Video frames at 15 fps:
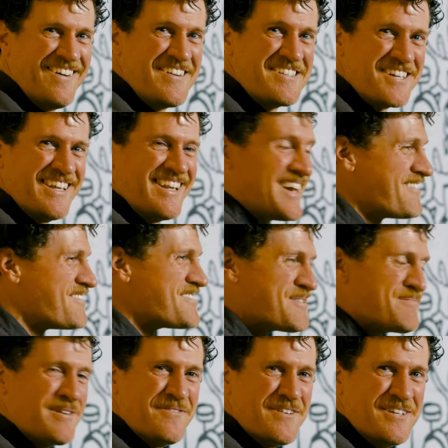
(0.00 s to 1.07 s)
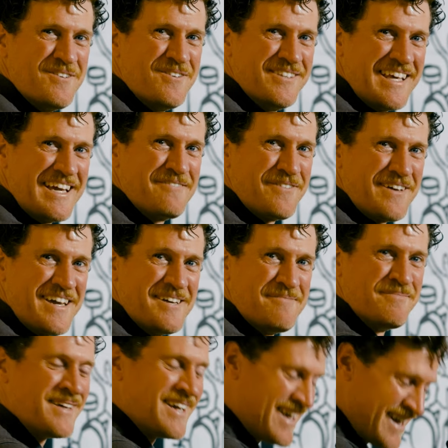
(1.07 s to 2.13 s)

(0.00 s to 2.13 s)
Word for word: which I think was a bit of a new thing for him.